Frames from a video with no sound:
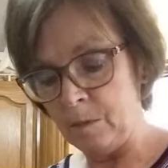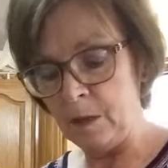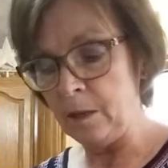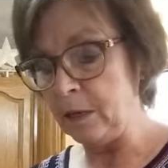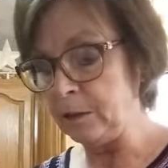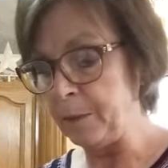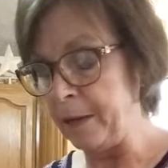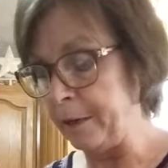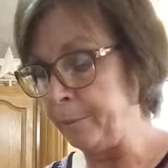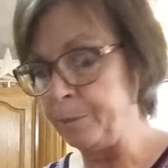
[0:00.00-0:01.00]
And that's
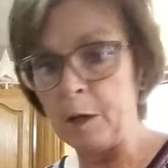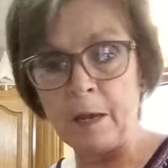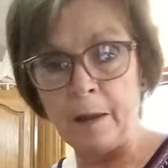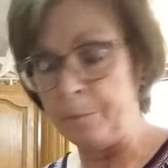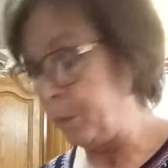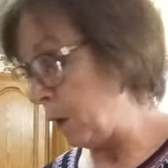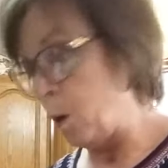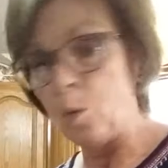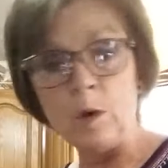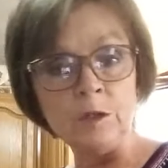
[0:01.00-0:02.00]
about it. Okay,
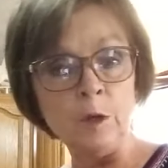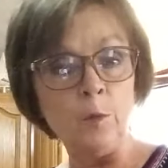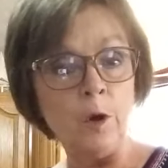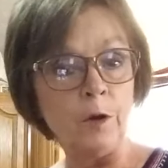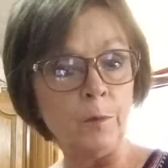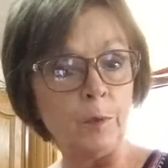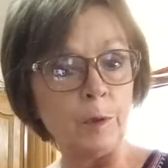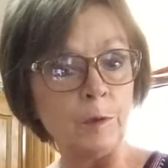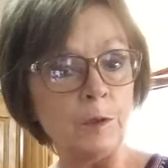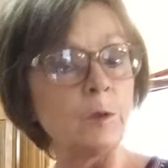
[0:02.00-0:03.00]
once our water
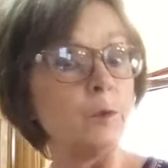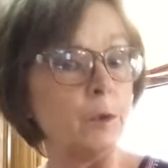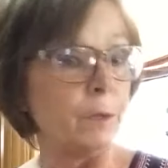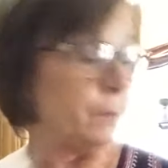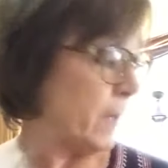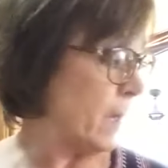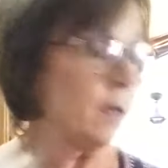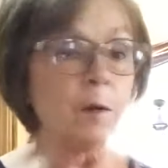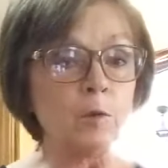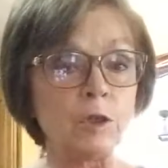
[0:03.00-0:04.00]
boils, we'll be
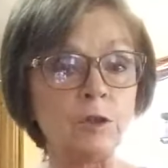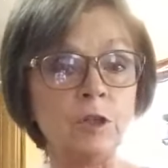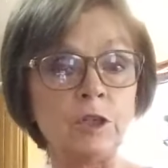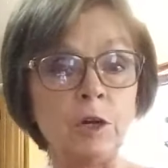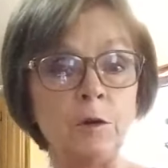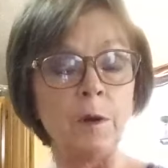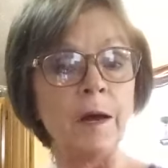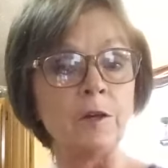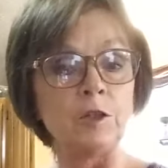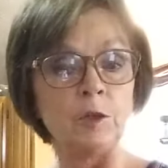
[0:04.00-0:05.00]
back and we're going to show
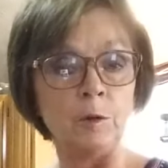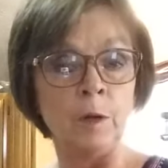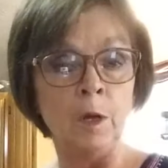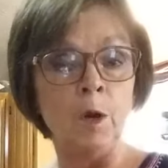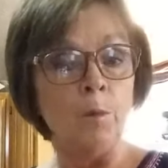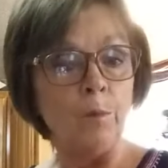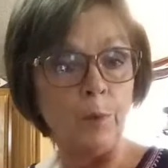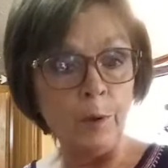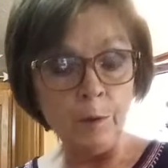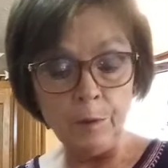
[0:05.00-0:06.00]
how to
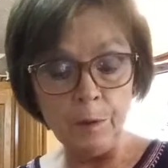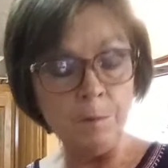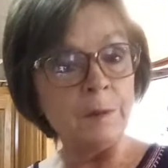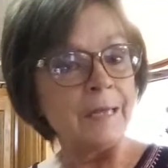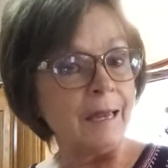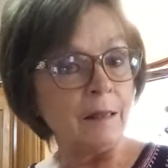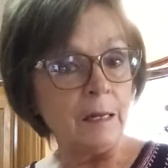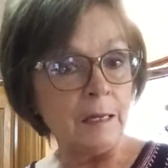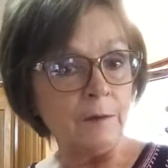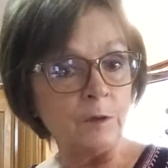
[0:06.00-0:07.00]
boil them, take the
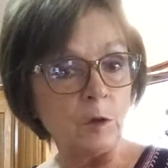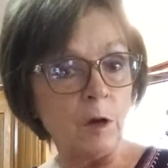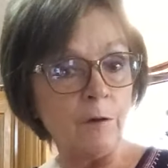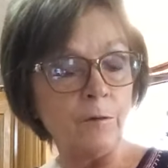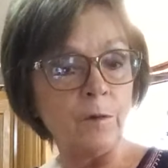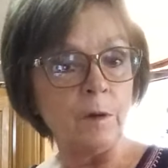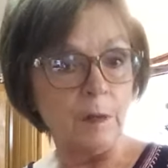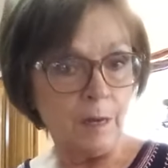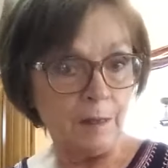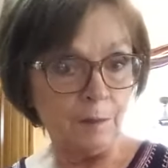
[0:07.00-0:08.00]
leaves off,
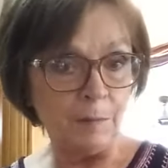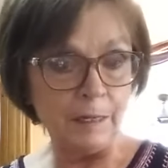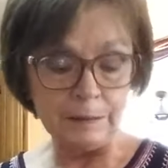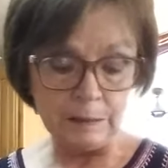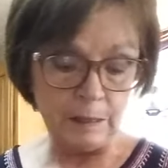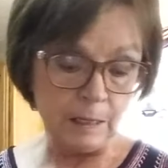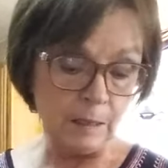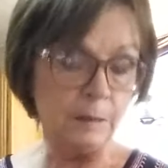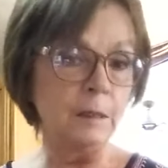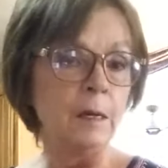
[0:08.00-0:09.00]
cut them nice and
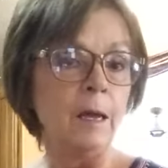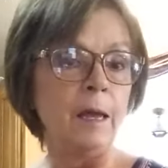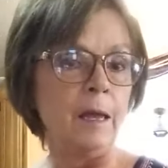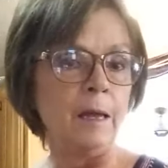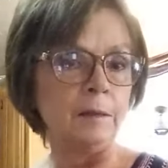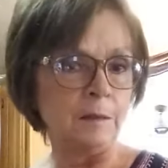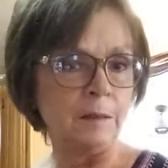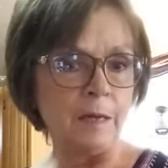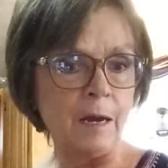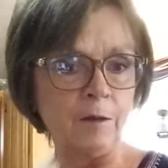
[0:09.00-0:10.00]
neat, and
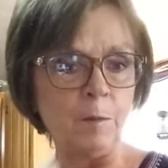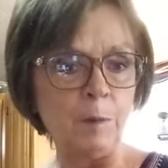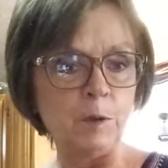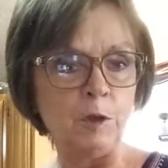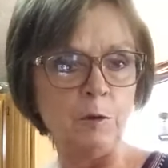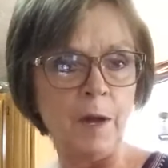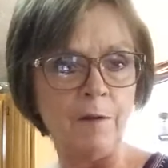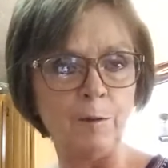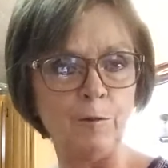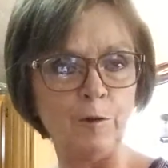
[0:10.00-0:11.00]
stack them up so you
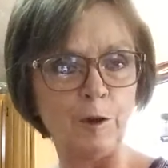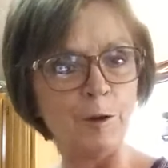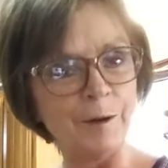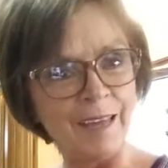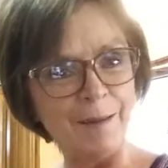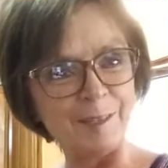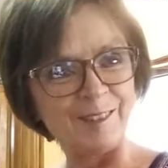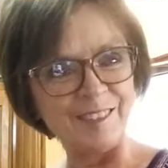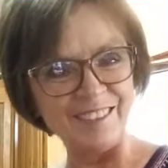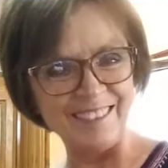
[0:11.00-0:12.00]
have them for your
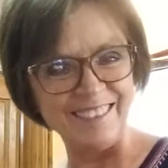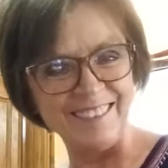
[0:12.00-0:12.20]
cabbage rolls.